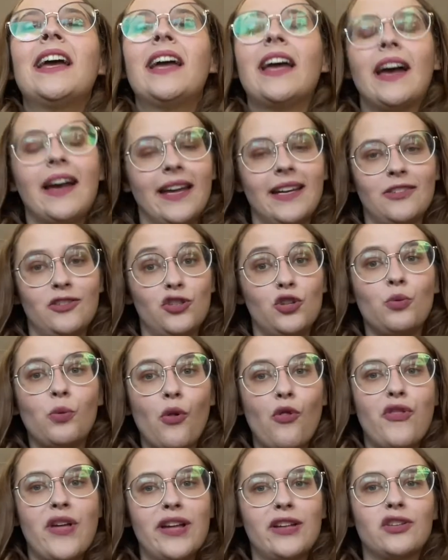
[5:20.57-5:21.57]
and you will
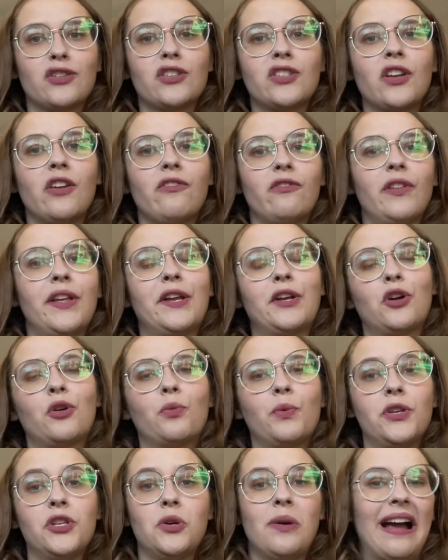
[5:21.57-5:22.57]
thank yourself later
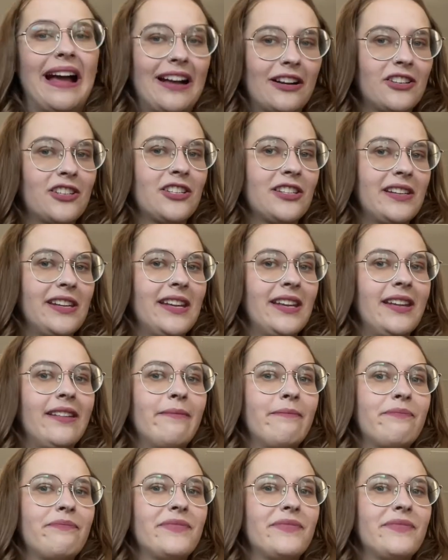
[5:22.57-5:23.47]
when you actually